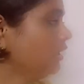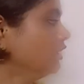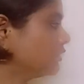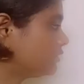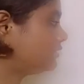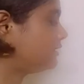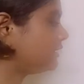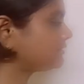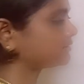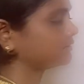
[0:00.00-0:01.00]
So
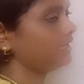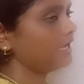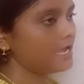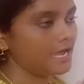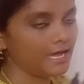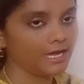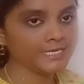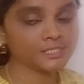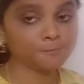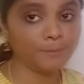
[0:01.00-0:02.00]
this
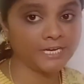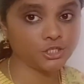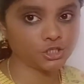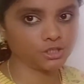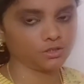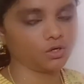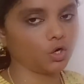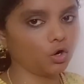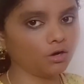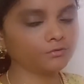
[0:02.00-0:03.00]
expression
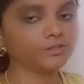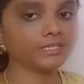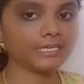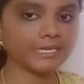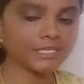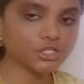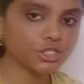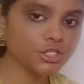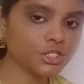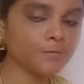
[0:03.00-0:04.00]
of the
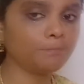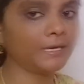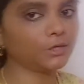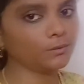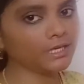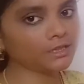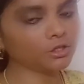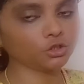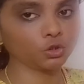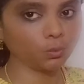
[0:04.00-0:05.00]
relationship between
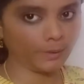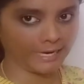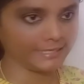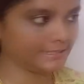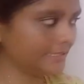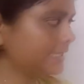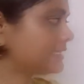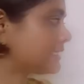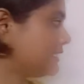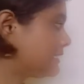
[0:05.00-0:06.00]
the two
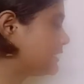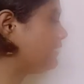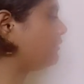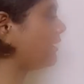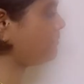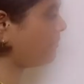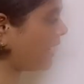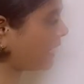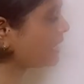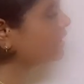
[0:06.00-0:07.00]
entities is given
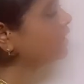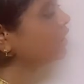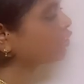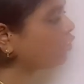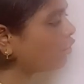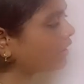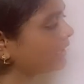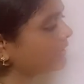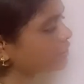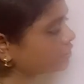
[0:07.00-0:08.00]
by
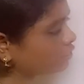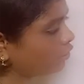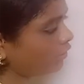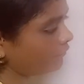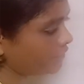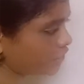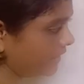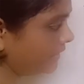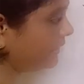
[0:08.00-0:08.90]
correlation coefficient.